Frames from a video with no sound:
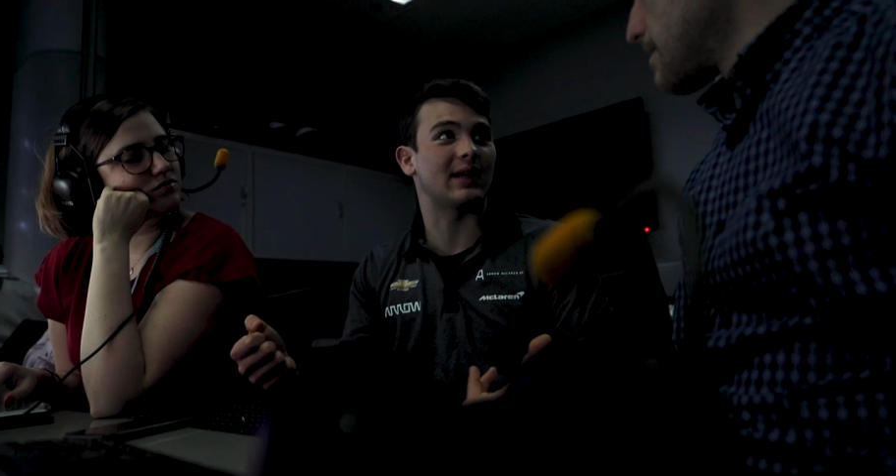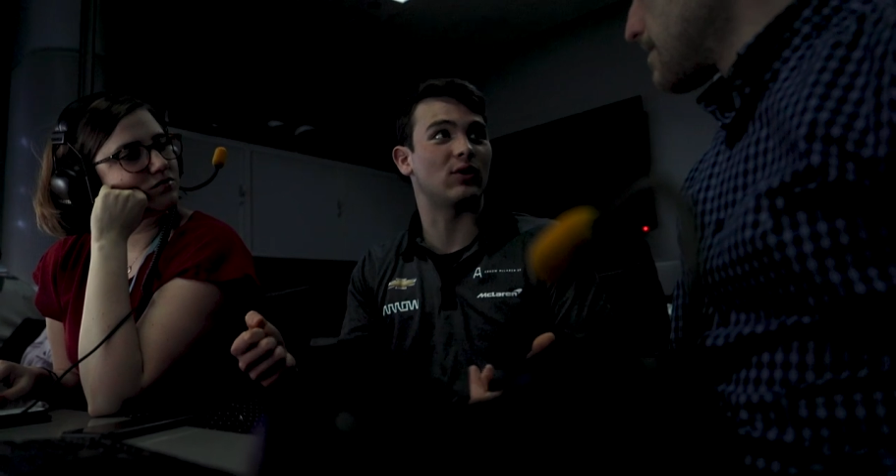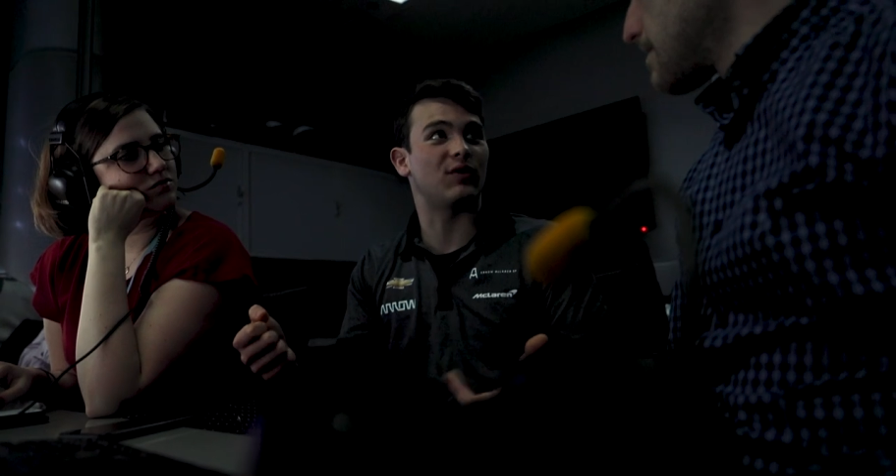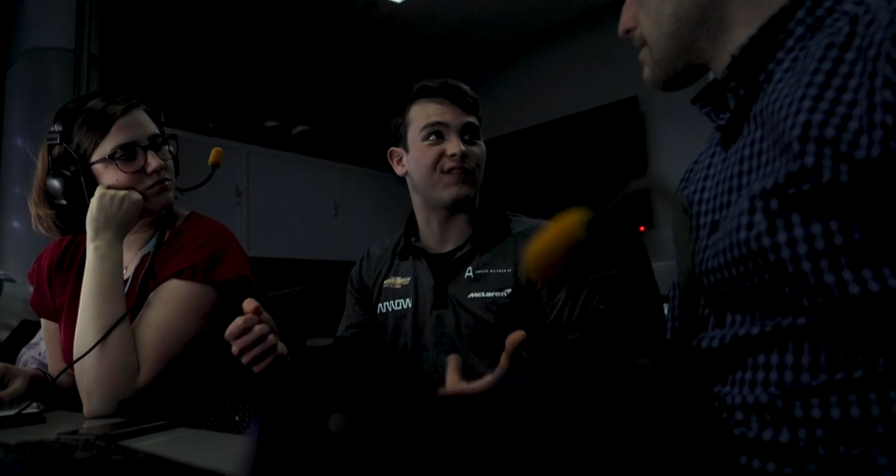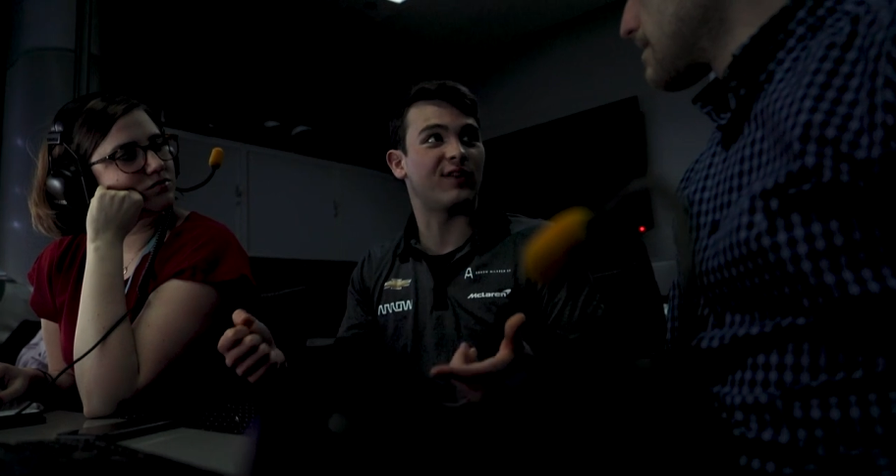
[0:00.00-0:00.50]
Like
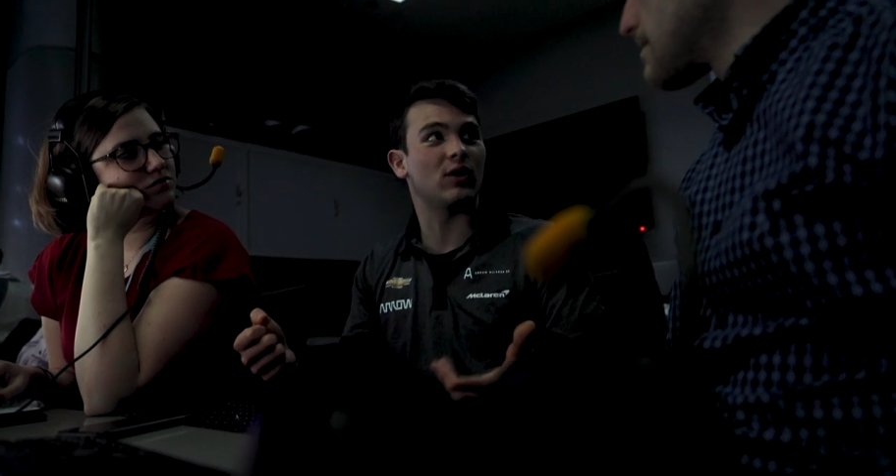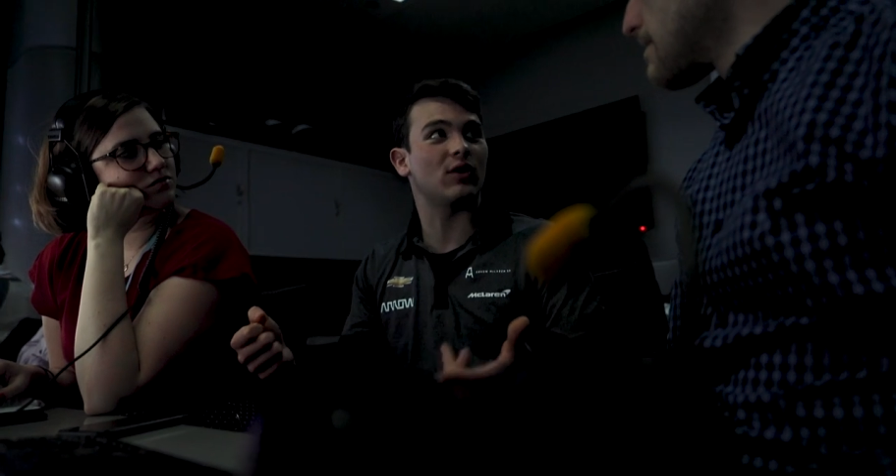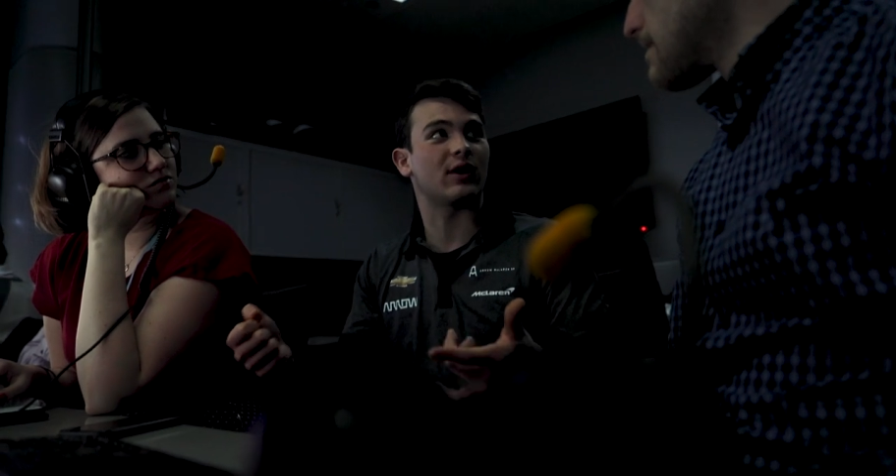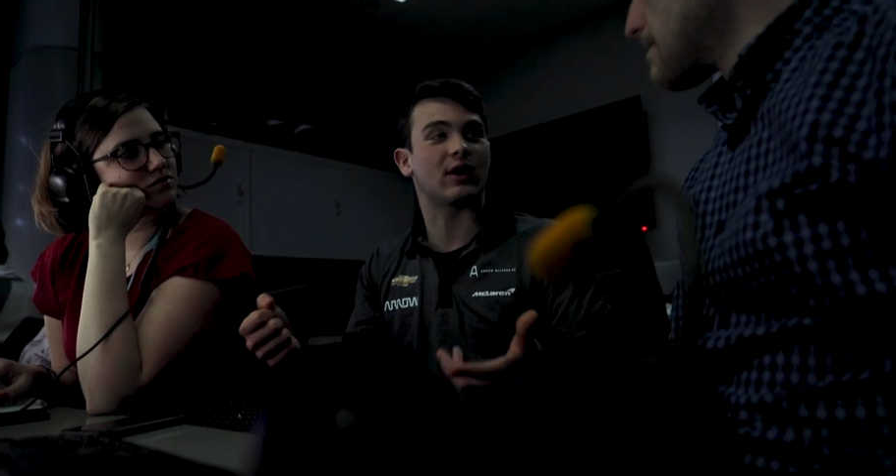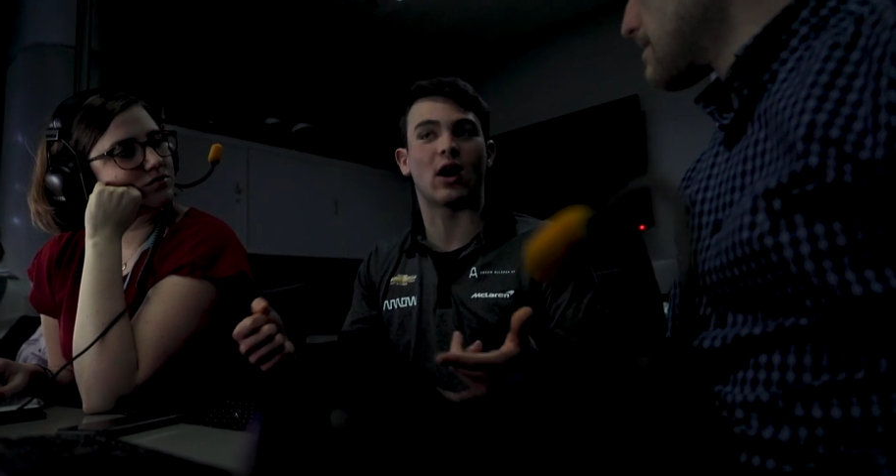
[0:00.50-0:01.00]
you
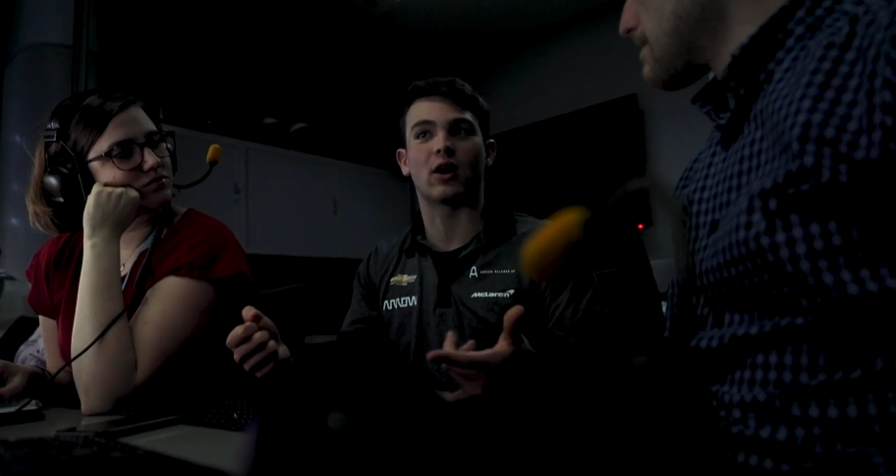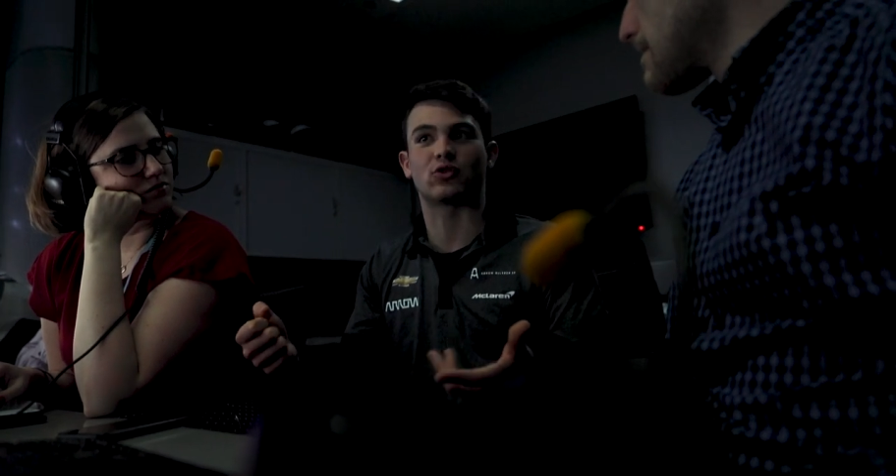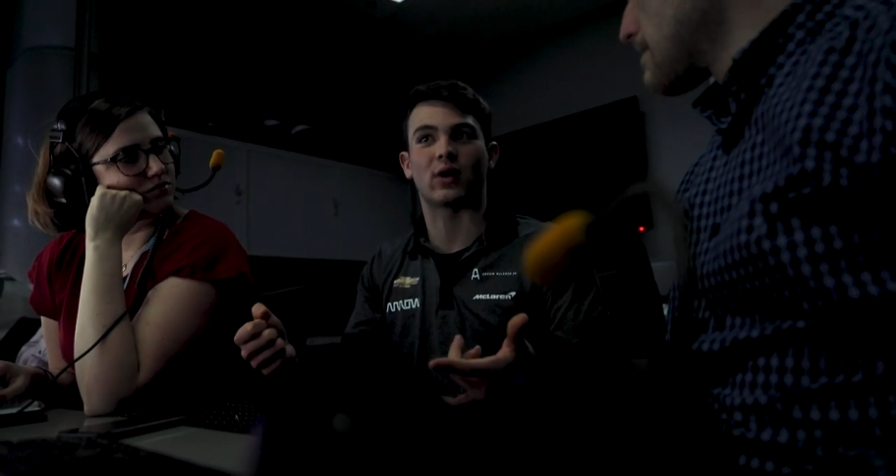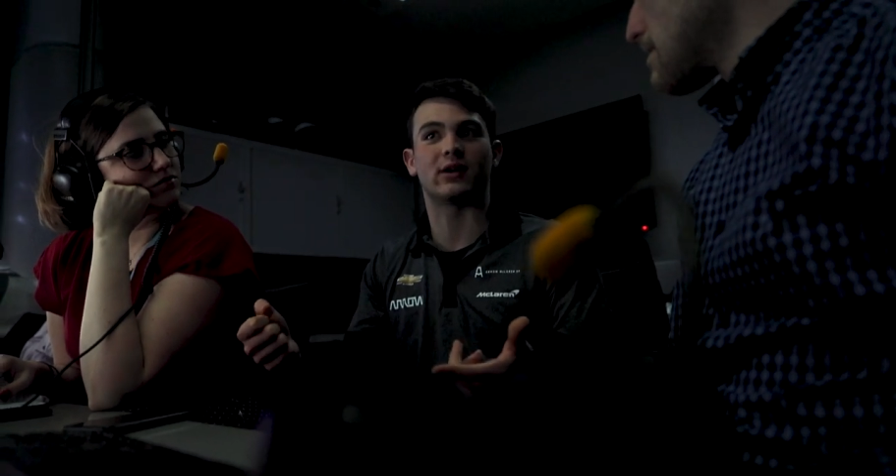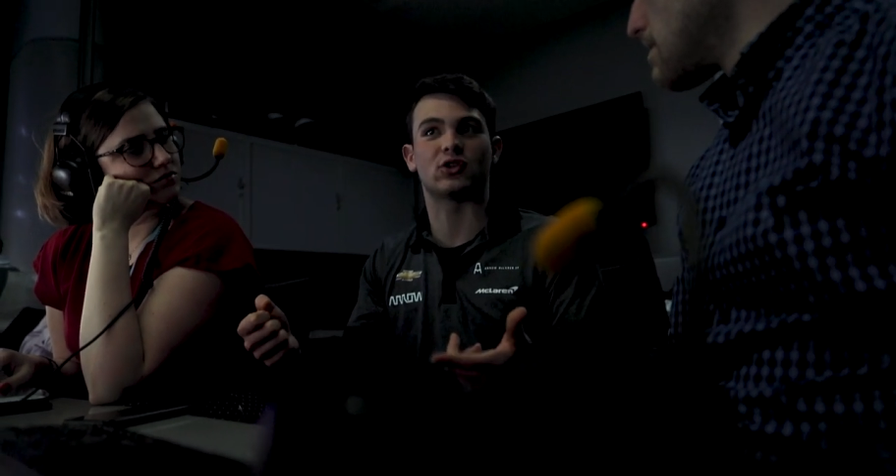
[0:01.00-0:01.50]
feel the car
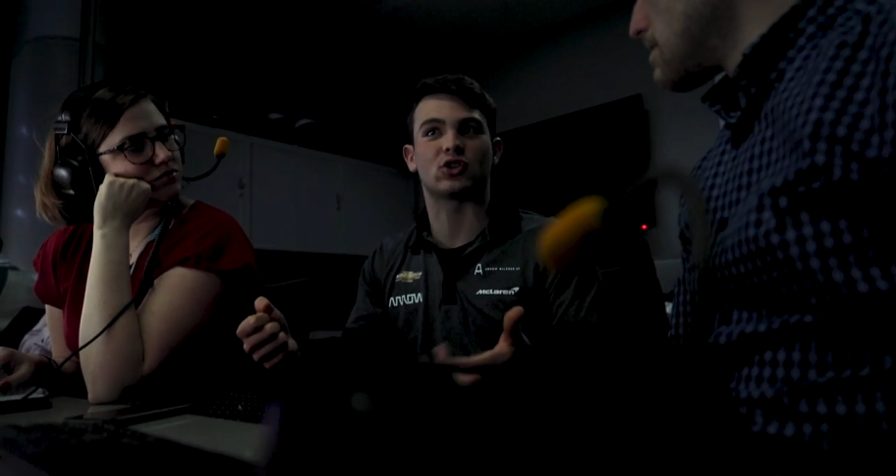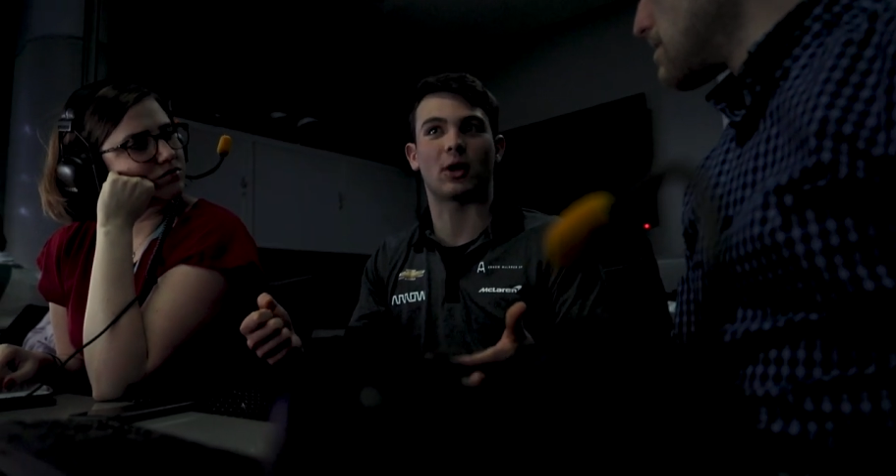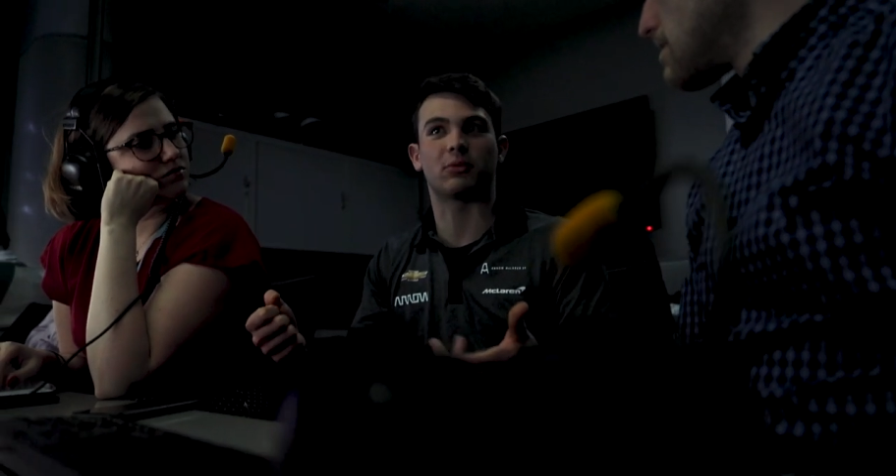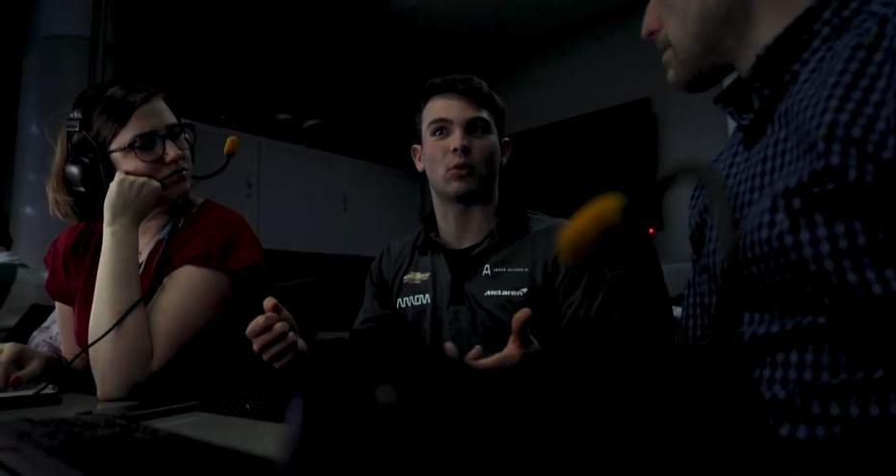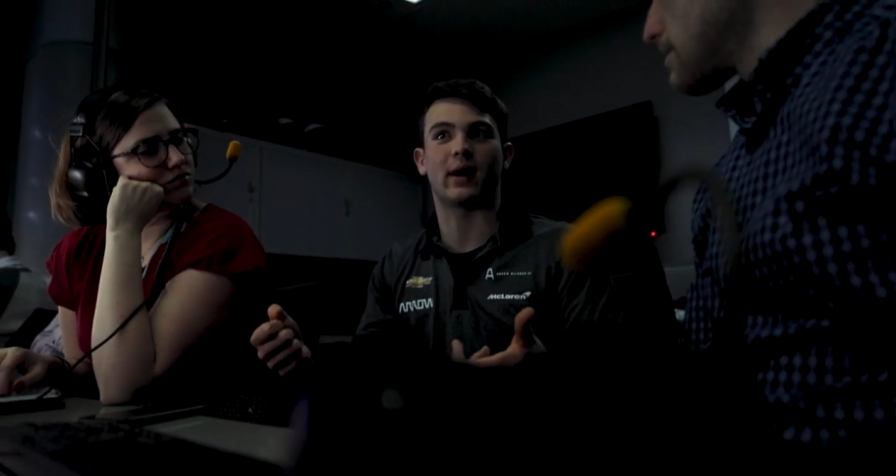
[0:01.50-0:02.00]
trying to
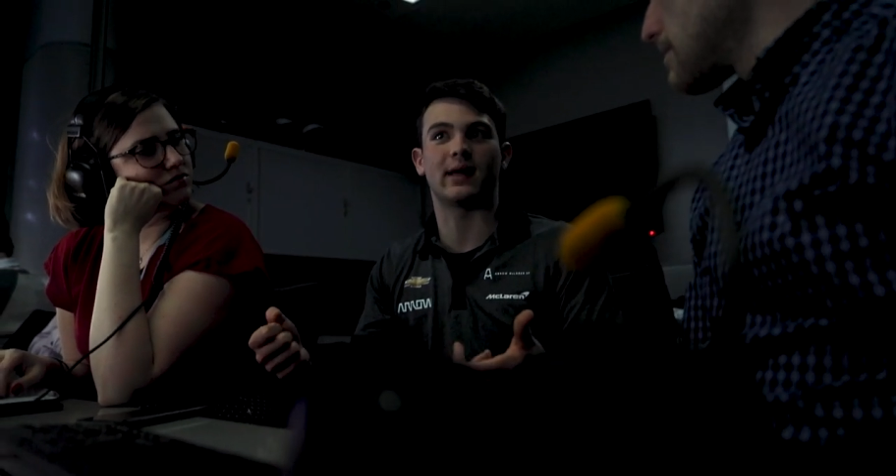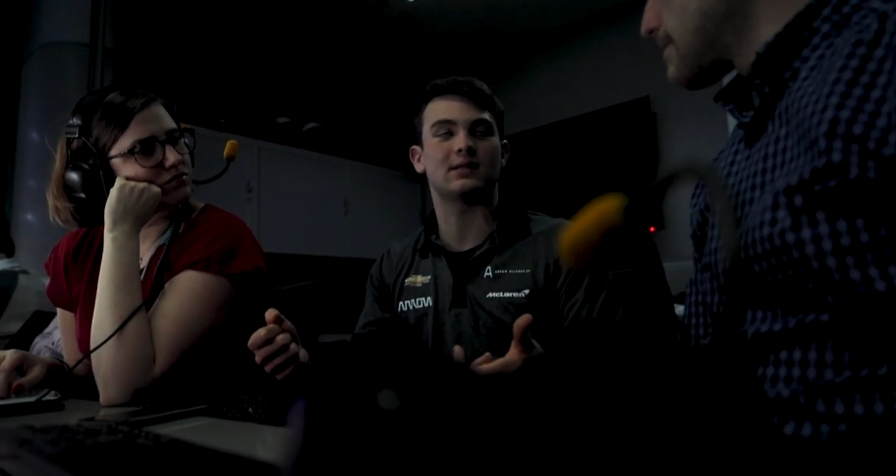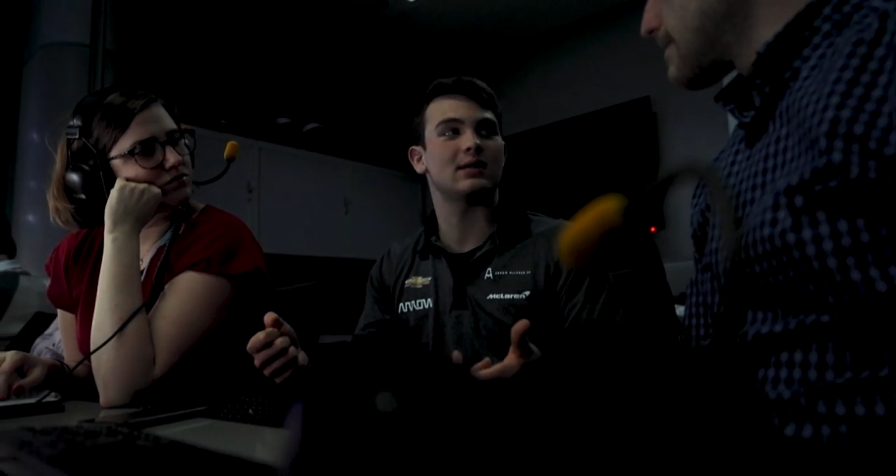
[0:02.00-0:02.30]
stop the weight.